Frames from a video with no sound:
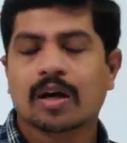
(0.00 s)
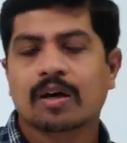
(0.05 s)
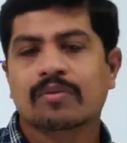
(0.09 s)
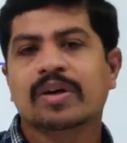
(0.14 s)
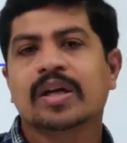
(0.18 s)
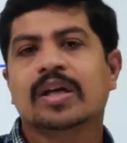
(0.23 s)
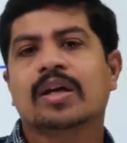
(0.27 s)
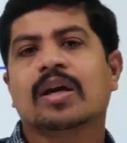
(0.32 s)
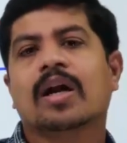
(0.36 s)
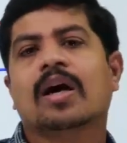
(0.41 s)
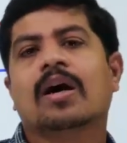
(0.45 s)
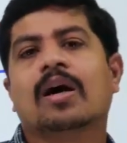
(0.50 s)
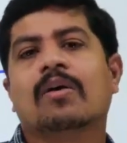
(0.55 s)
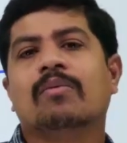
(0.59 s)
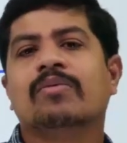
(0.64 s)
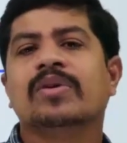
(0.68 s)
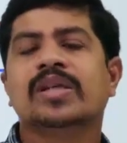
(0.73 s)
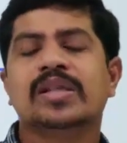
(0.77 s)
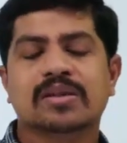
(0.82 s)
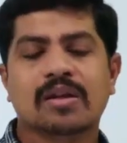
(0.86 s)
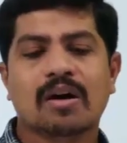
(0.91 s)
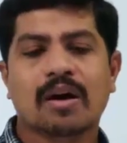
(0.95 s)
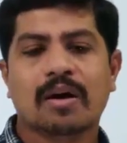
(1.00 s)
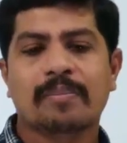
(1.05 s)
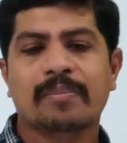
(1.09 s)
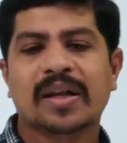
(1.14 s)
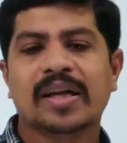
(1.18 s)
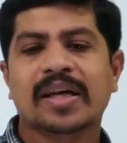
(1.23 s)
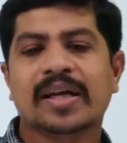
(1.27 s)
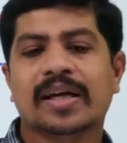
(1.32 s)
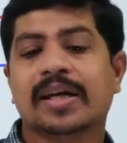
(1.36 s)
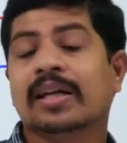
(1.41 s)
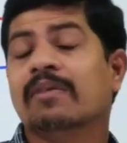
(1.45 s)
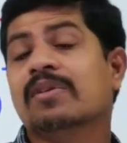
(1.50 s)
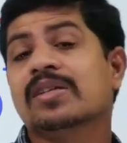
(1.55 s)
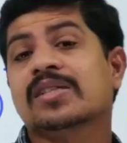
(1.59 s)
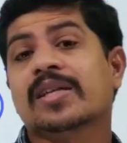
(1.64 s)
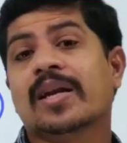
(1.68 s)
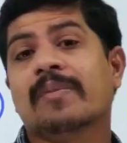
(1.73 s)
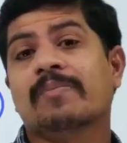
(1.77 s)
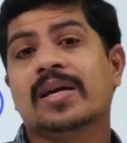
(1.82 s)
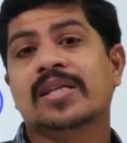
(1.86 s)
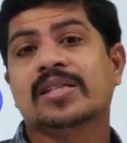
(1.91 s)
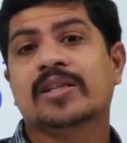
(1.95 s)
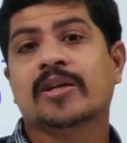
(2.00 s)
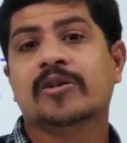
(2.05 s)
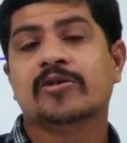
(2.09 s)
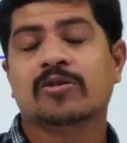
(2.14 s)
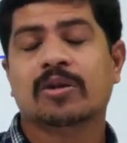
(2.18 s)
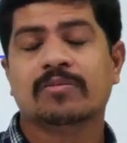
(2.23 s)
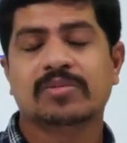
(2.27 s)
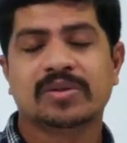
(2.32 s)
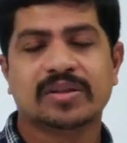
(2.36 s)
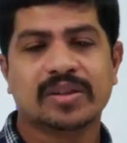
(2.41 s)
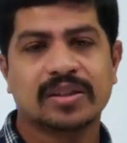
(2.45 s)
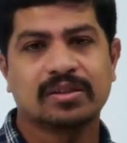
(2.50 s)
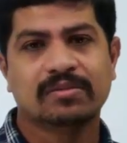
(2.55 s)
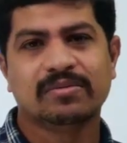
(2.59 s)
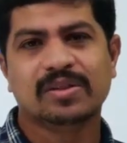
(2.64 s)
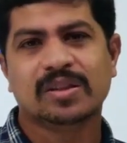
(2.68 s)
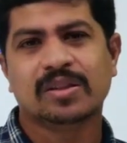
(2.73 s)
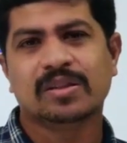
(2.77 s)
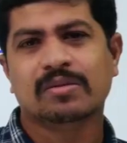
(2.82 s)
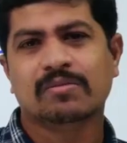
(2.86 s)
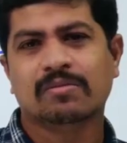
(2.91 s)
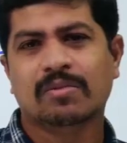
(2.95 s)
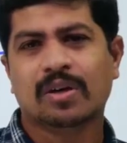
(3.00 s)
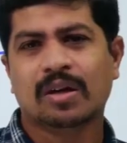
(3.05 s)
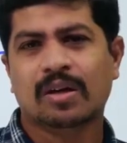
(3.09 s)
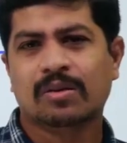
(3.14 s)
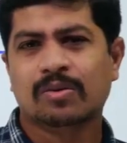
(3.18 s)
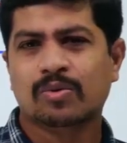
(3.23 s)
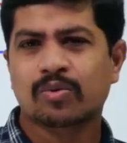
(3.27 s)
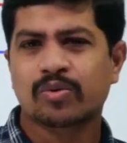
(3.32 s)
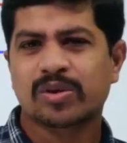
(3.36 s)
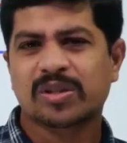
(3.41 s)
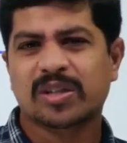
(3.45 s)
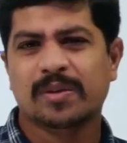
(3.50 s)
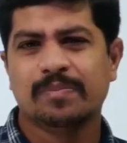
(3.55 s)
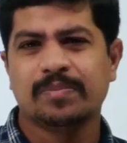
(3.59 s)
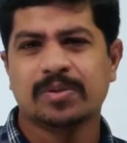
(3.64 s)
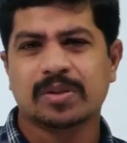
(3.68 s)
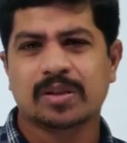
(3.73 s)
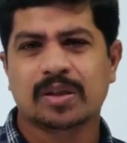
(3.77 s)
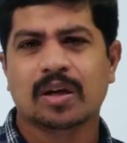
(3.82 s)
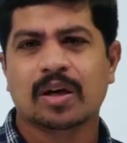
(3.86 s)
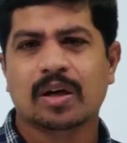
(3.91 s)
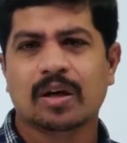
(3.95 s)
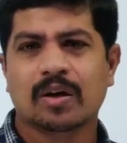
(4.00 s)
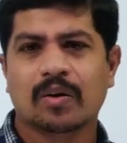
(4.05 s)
we saw many inverse Laplace transforms just within 1 or 2 steps.